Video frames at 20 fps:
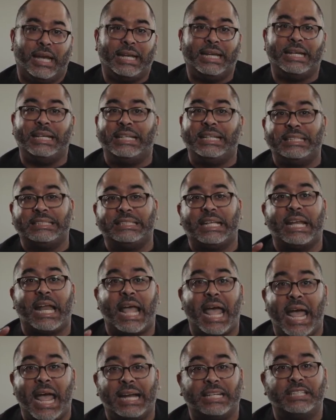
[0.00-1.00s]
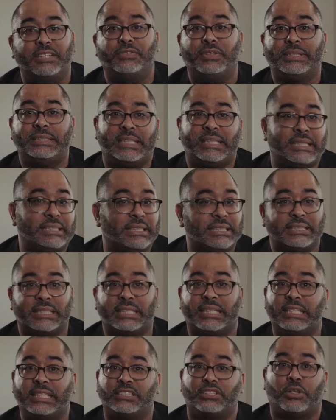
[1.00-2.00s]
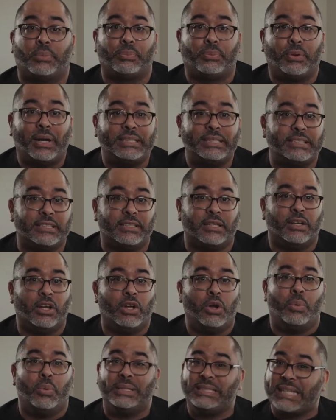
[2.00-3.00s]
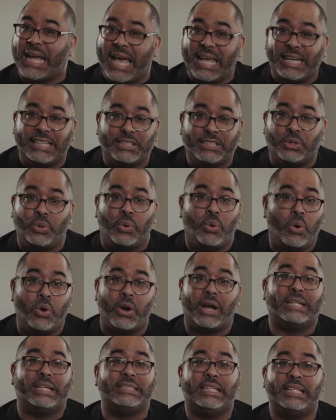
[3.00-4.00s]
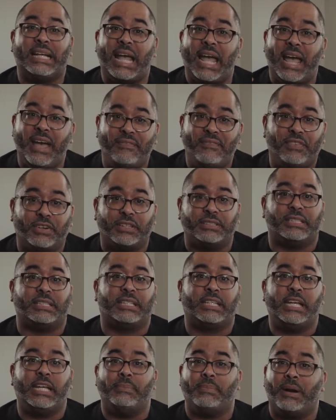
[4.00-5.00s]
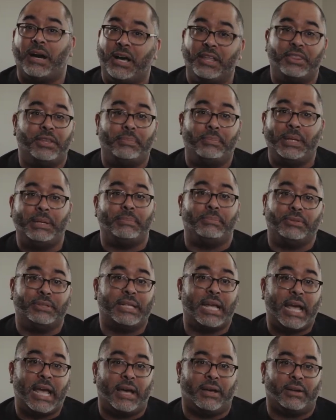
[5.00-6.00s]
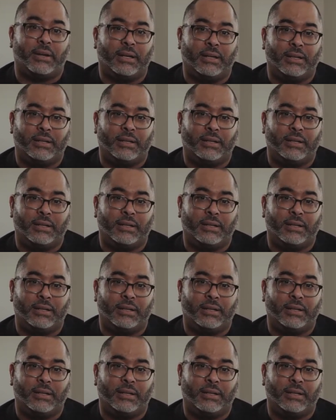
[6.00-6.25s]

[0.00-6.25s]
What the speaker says: And it is an active resistance against oppression, which at its core is an effort to keep other people down.